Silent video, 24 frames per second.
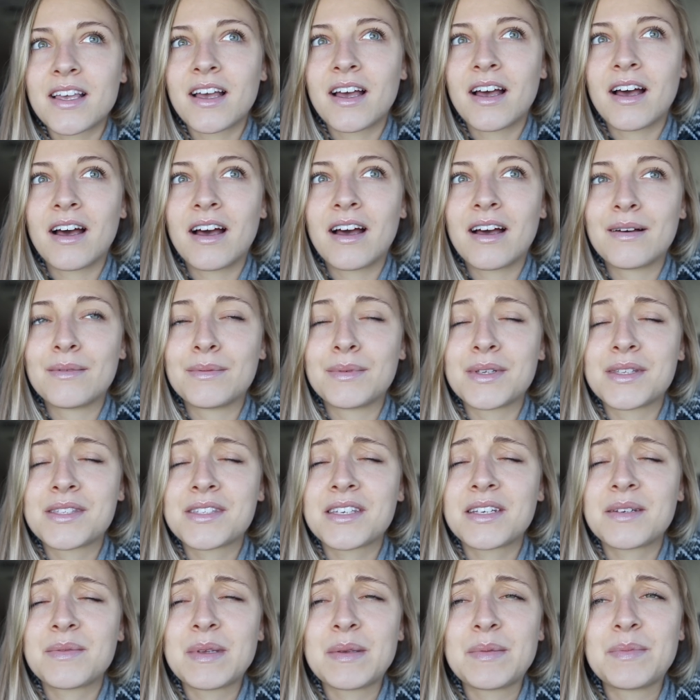Um, it's
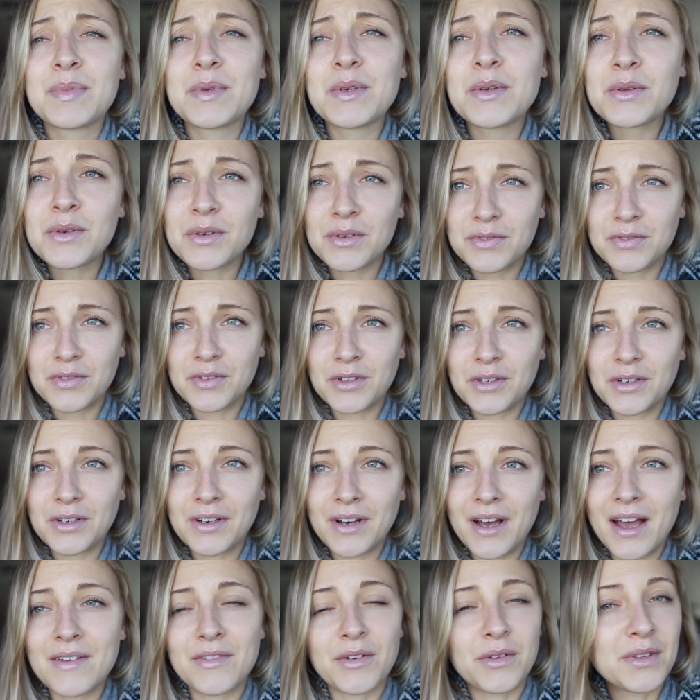gonna be beautiful.
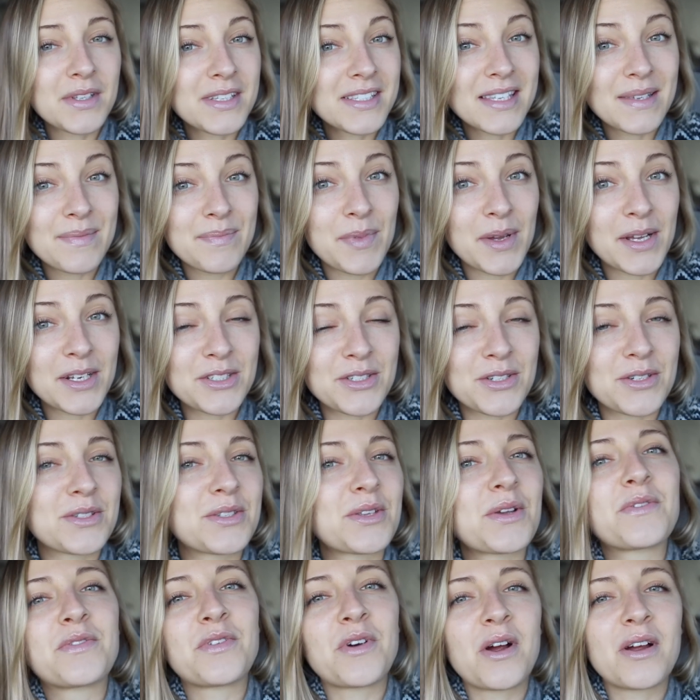I've only seen pictures
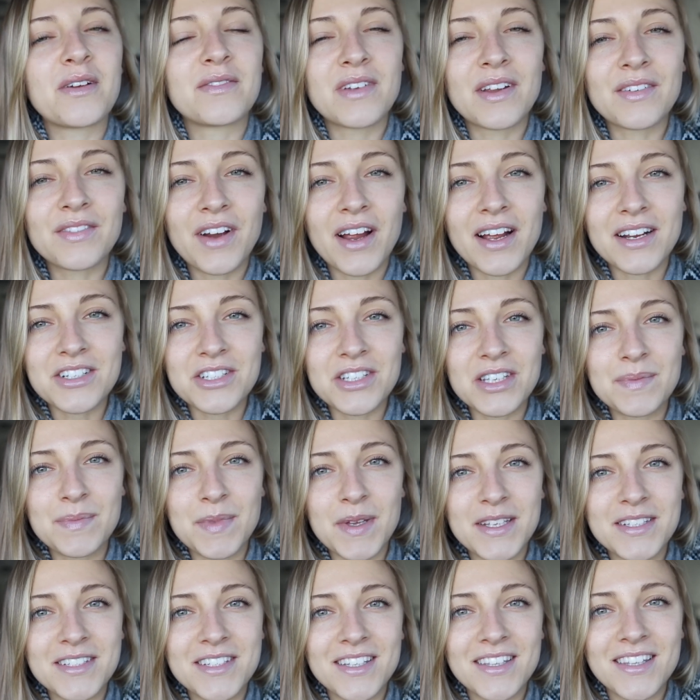so far. I've never actually
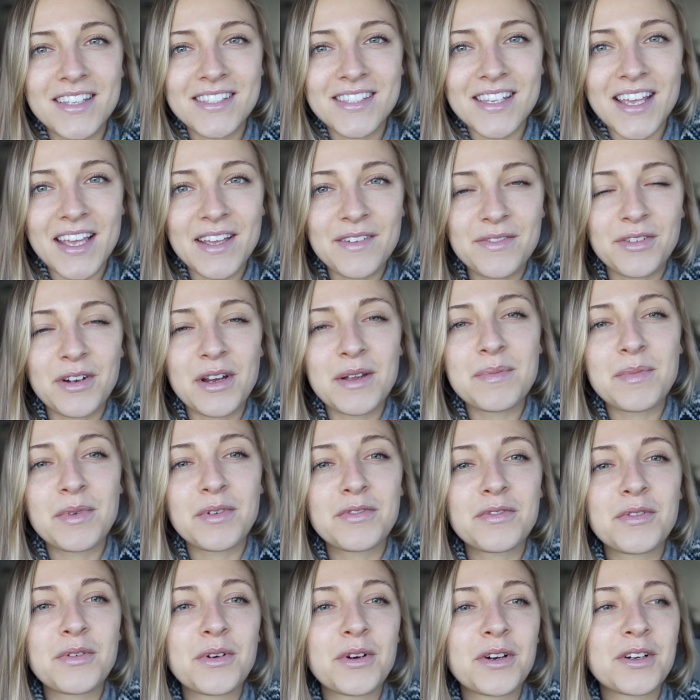been to this A-frame
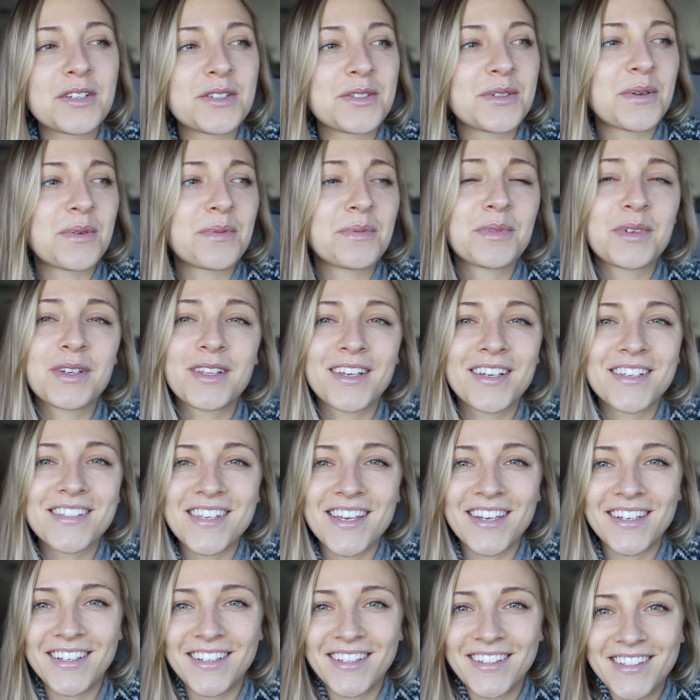before, so I'm really
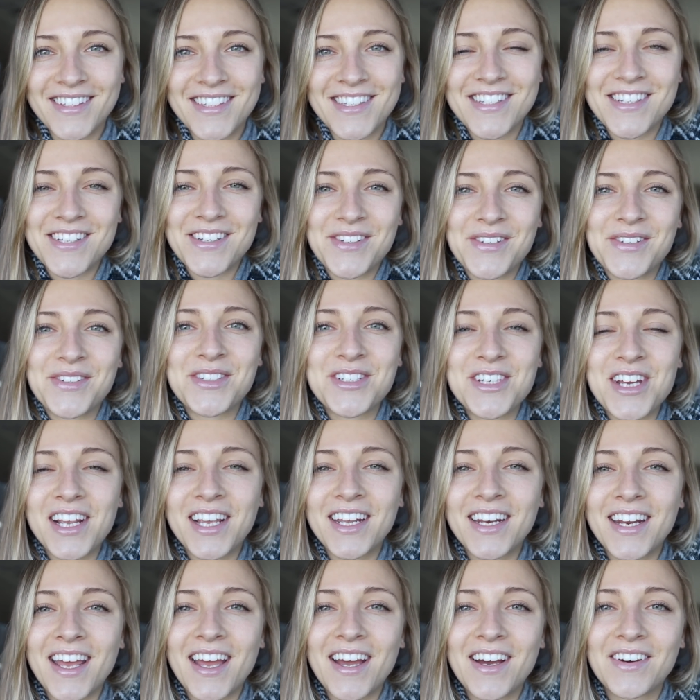excited to to check
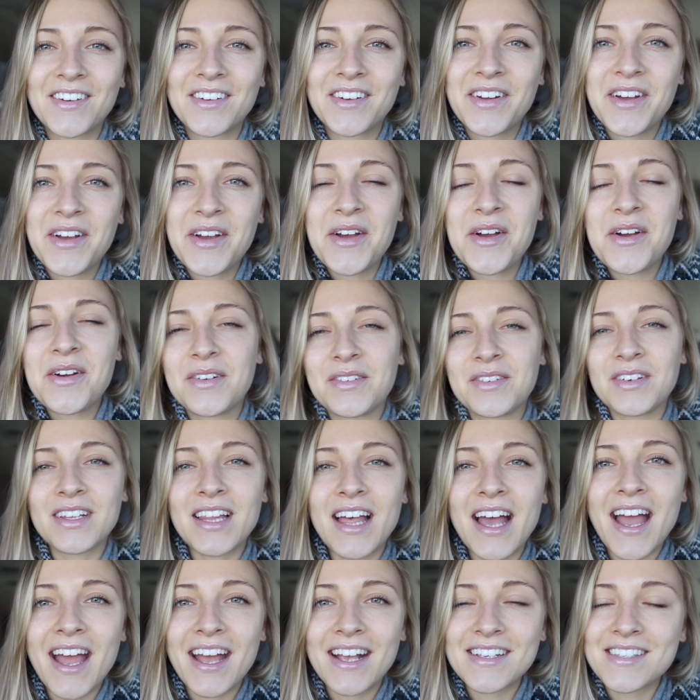it out,
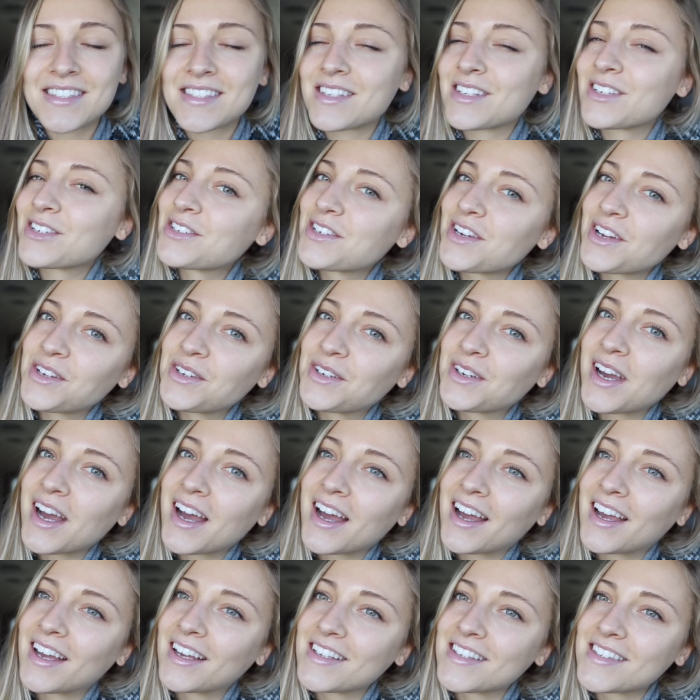relax, show you
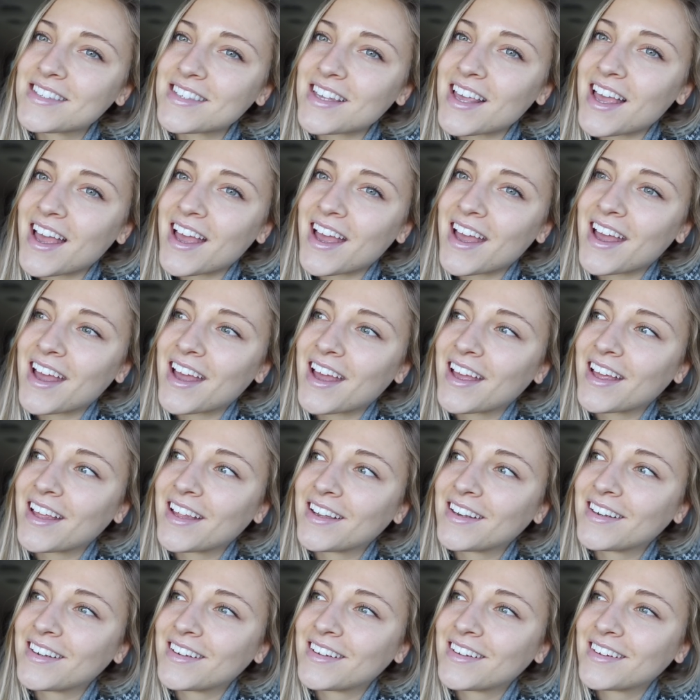guys,
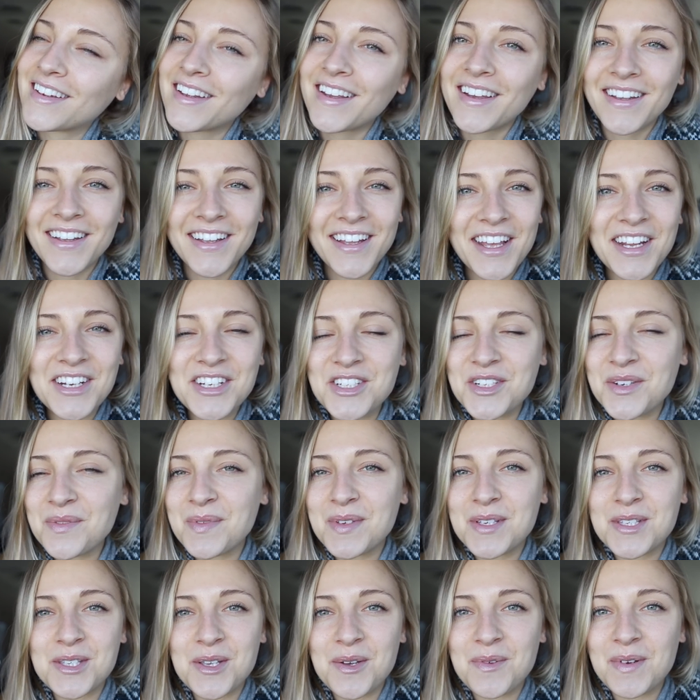and yeah, it should be
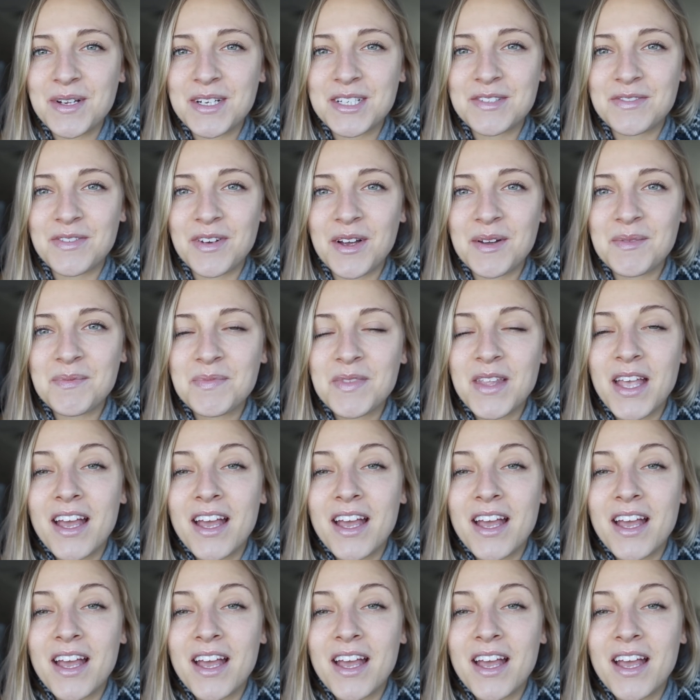so much fun.